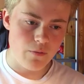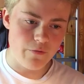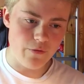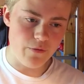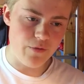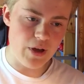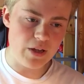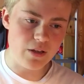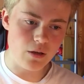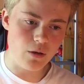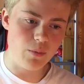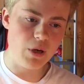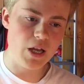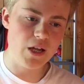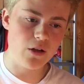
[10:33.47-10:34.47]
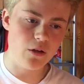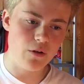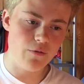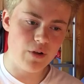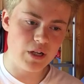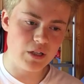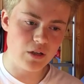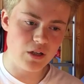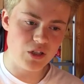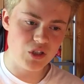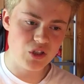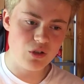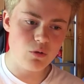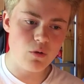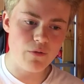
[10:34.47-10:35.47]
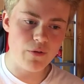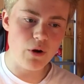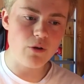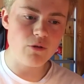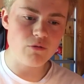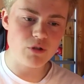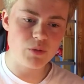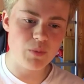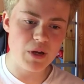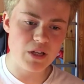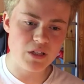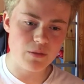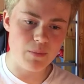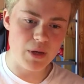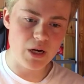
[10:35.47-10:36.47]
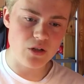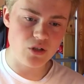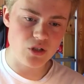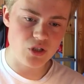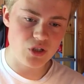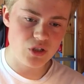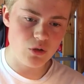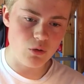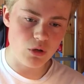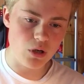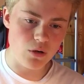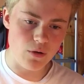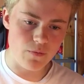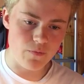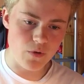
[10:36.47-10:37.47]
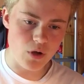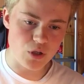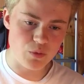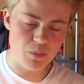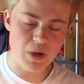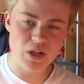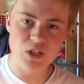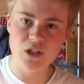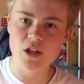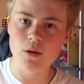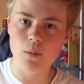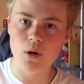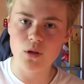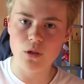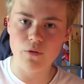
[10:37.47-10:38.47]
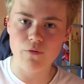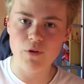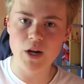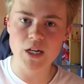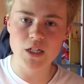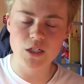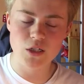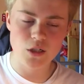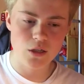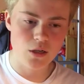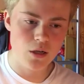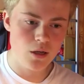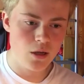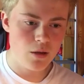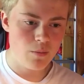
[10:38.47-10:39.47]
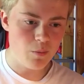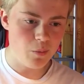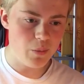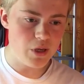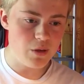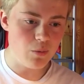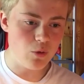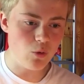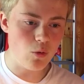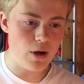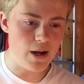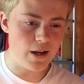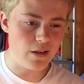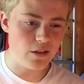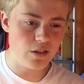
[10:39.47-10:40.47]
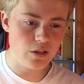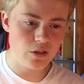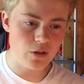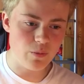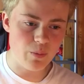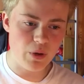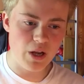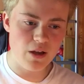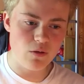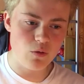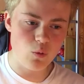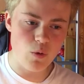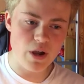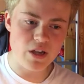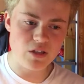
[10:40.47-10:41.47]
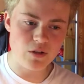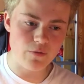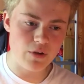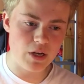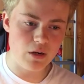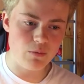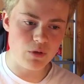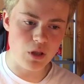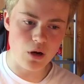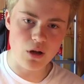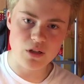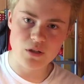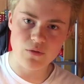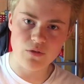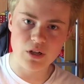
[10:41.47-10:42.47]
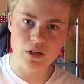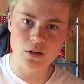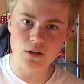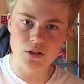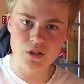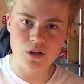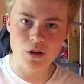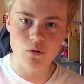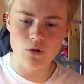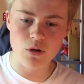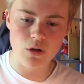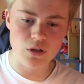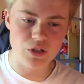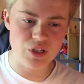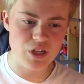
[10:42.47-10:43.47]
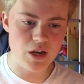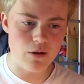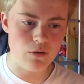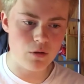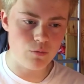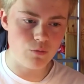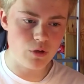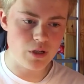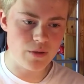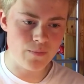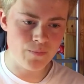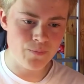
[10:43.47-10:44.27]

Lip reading: With Wenger, playing under Wenger, he's still a very respected manager. He's still, especially among the French people, and the way he developed the likes of Nicolas Anelka and Thierry Henry.